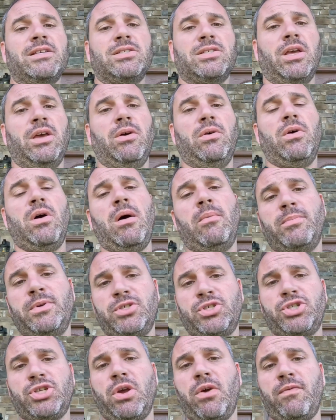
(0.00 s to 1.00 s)
So I'm gonna
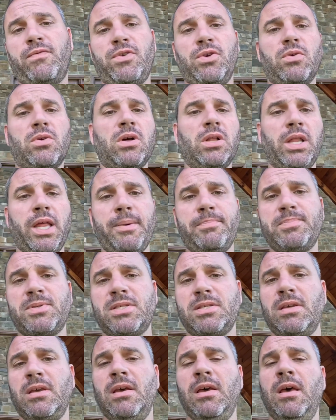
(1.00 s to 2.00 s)
show a few
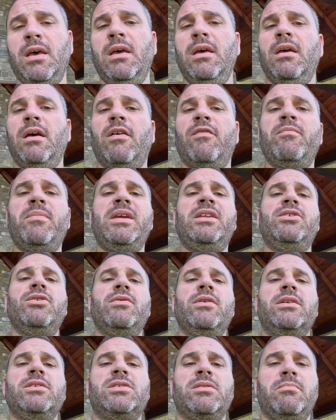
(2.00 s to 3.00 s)
clips of me
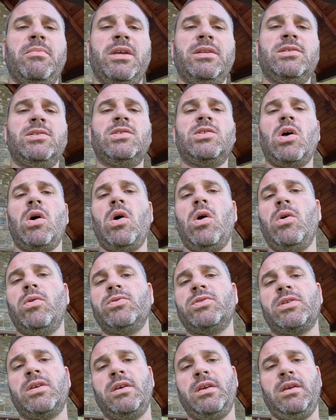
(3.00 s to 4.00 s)
doing some
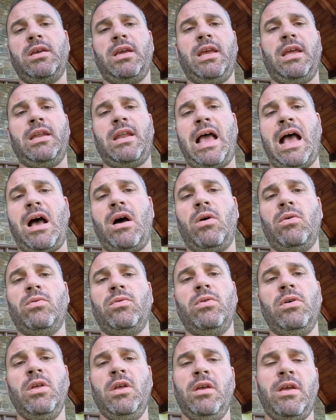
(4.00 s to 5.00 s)
installs and how
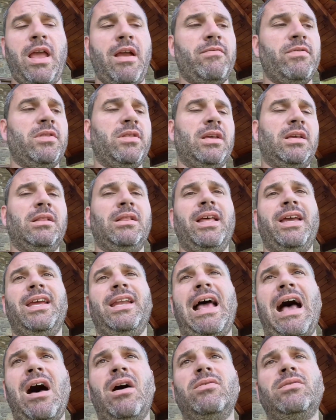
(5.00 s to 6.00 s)
everything
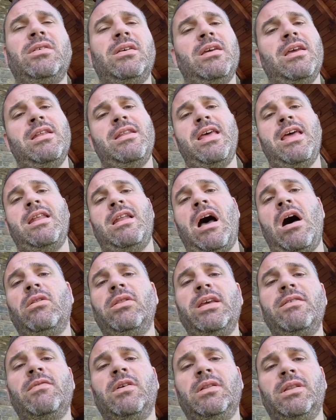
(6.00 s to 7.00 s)
laid out. And then I'll
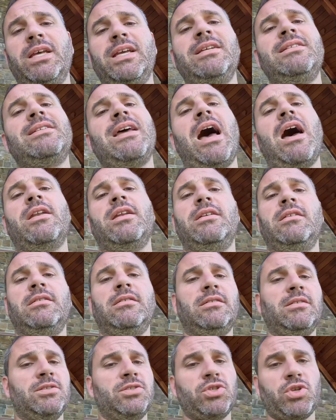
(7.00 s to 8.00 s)
leave a link down in the
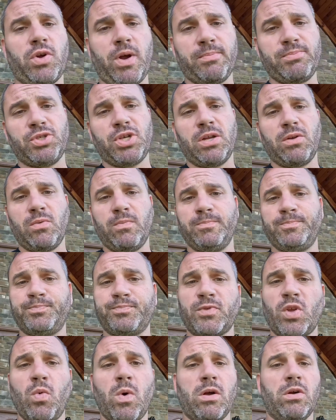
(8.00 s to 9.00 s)
description
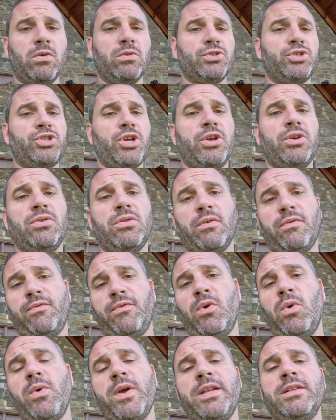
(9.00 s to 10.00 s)
where it'll show you the
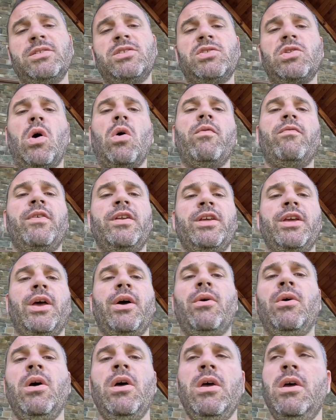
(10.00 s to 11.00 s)
full install
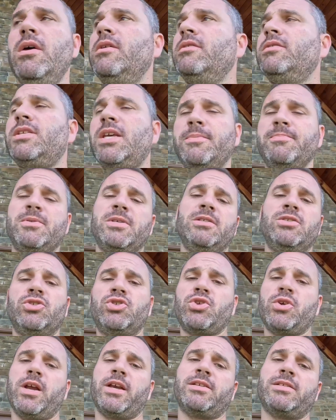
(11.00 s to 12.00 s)
video, tips and
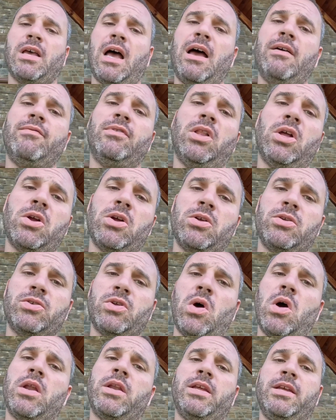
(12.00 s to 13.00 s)
tricks I've learned
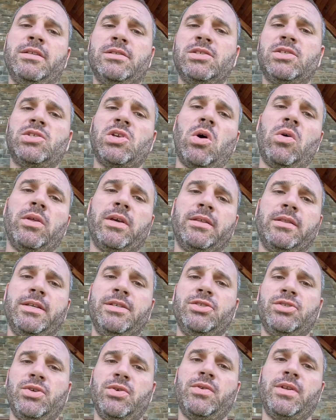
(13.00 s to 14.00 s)
on installing
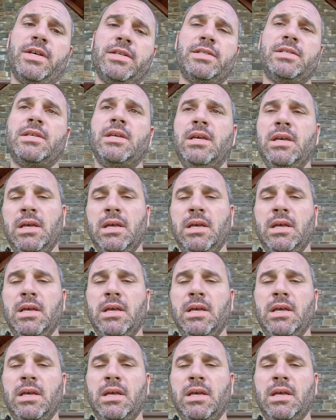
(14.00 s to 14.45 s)
these units.